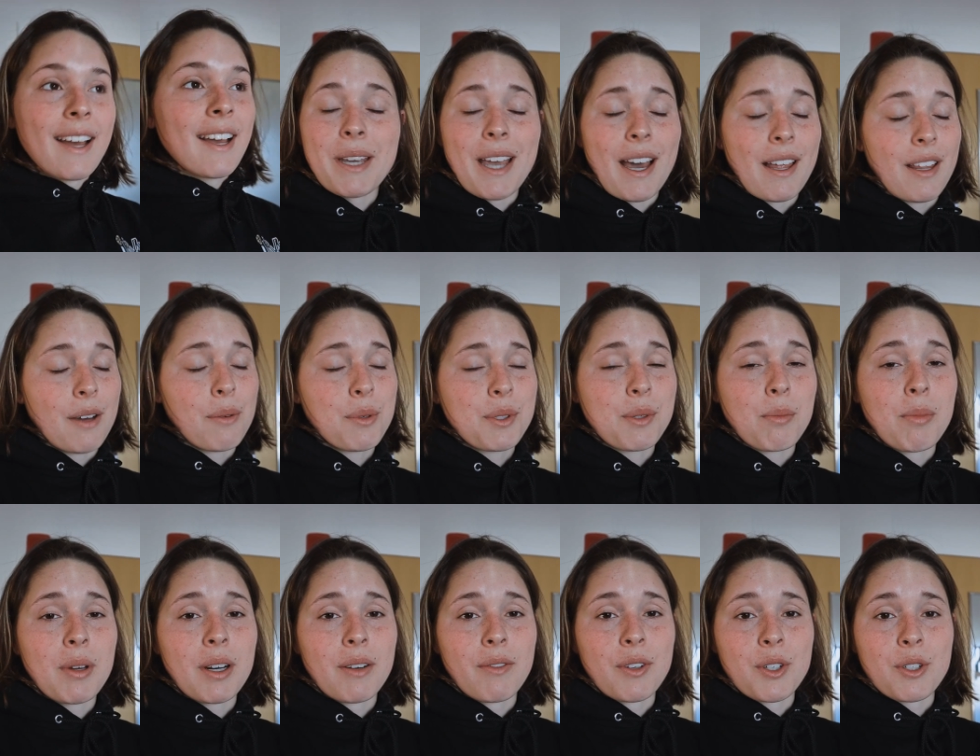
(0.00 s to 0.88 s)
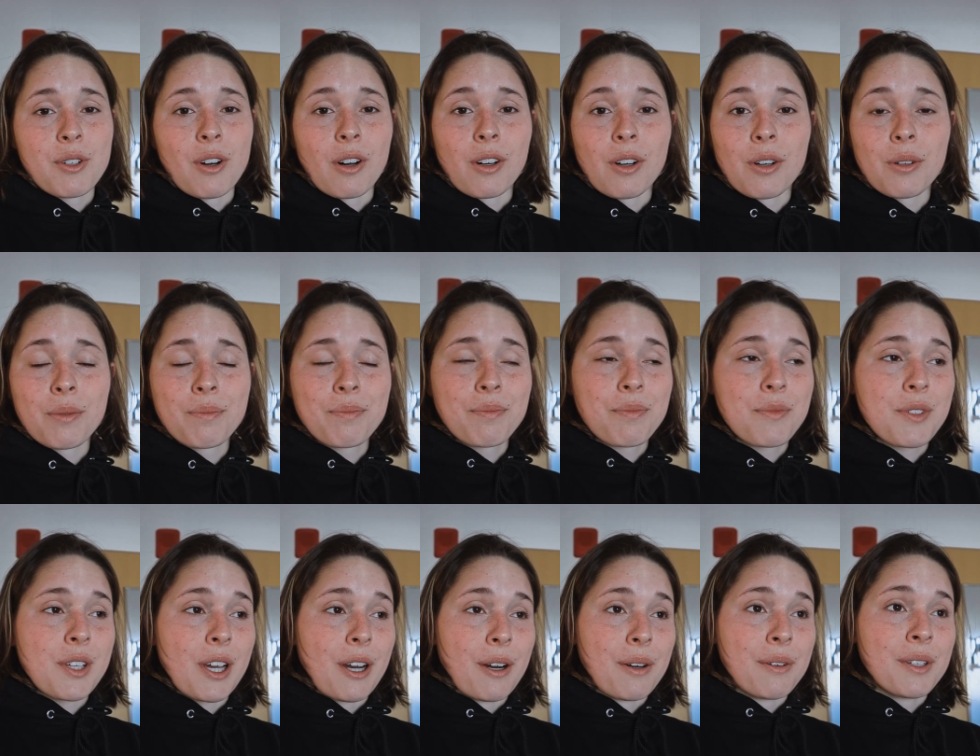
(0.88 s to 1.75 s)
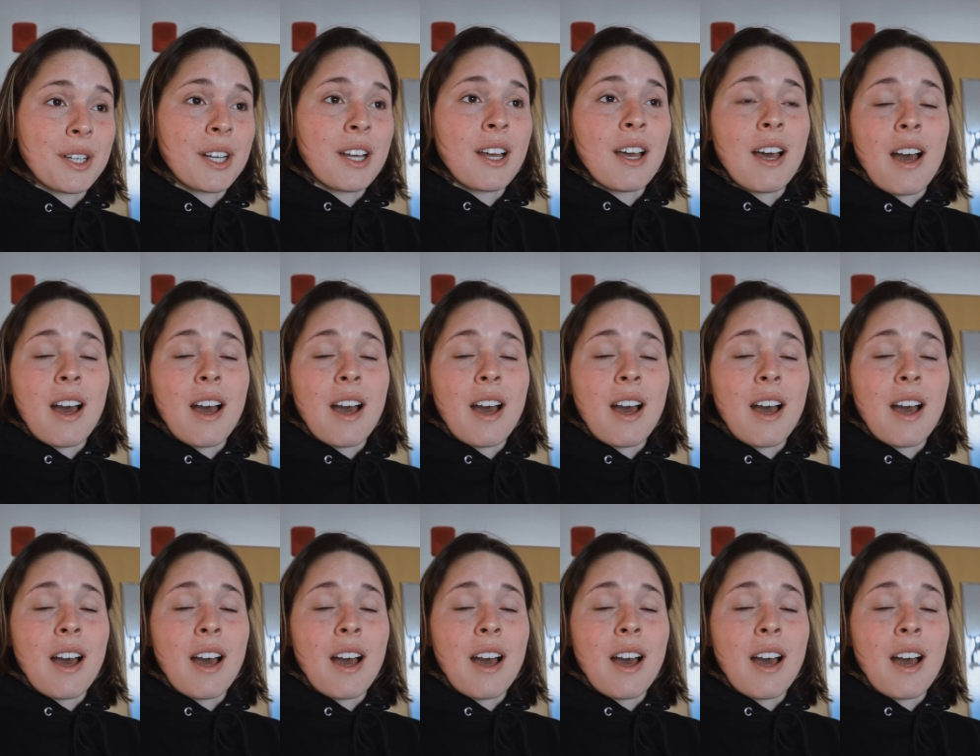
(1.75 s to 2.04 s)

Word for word: But yeah, that was a bit of a struggle. So